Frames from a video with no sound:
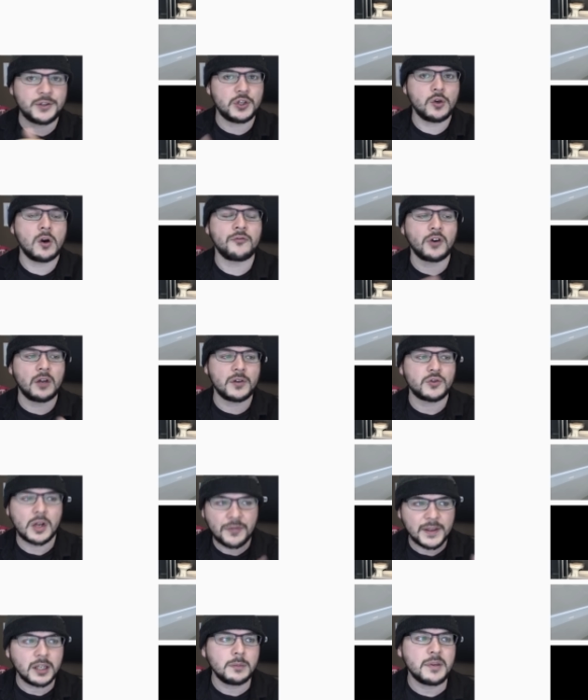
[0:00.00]
you over others. So
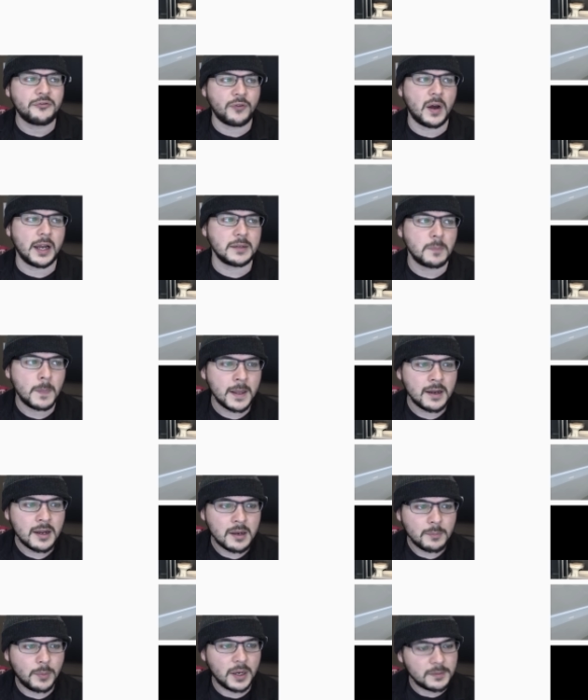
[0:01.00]
I think it'll be fine.
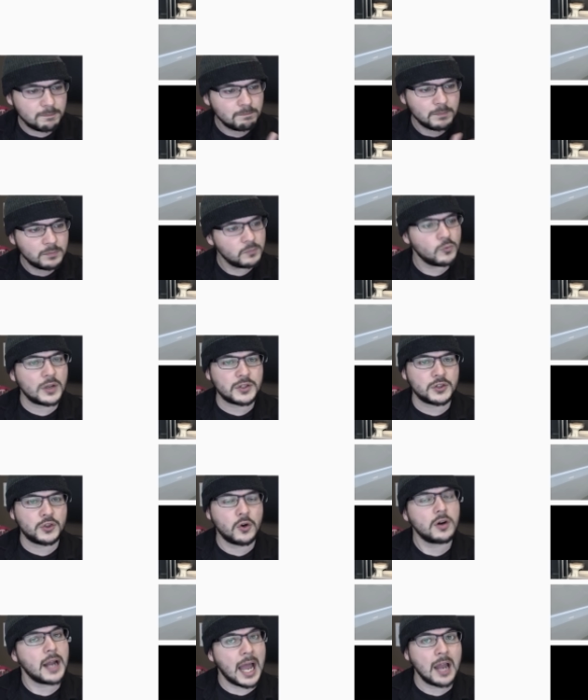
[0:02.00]
But rest
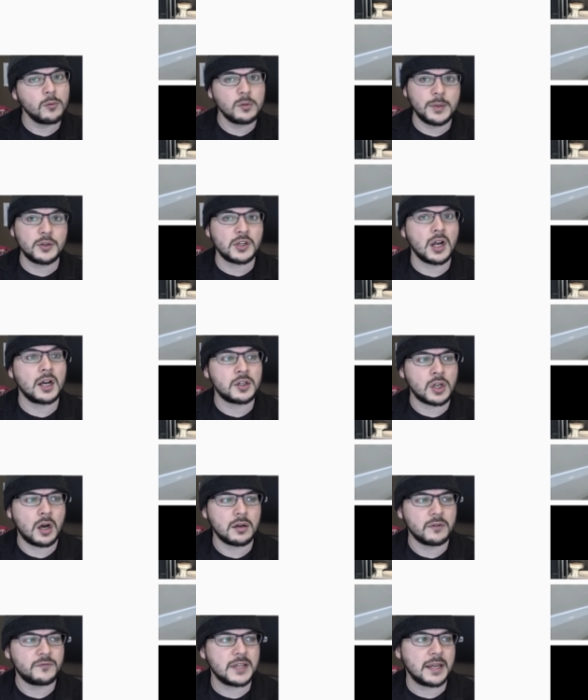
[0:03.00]
assured, I will be using a
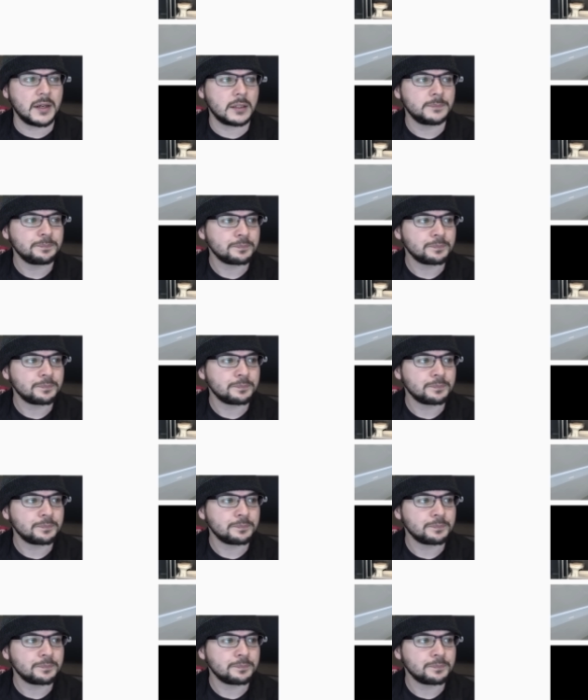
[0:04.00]
ton of data.